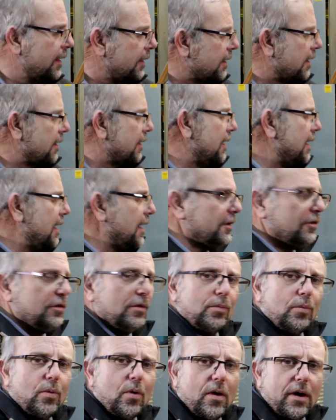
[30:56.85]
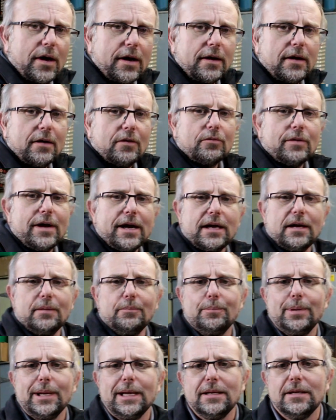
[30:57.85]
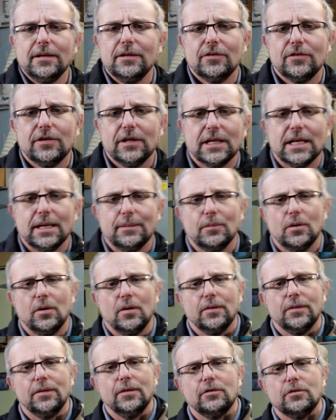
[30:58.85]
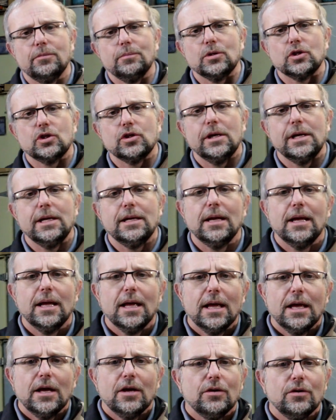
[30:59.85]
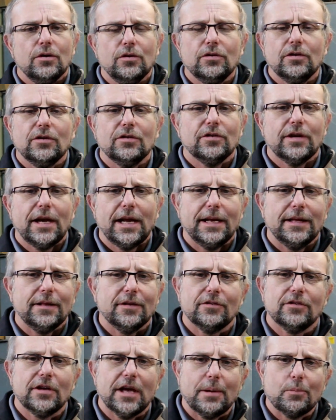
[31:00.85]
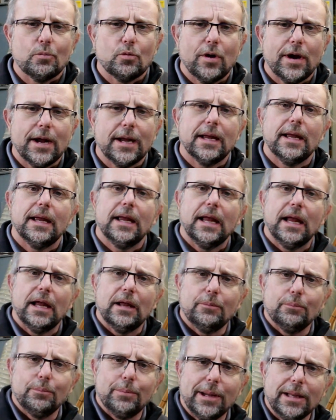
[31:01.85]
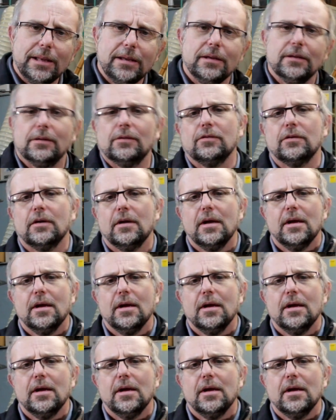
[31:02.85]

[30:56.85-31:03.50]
Now the X and Y rack and pinion setup on this machine use exactly the same rack and pinions,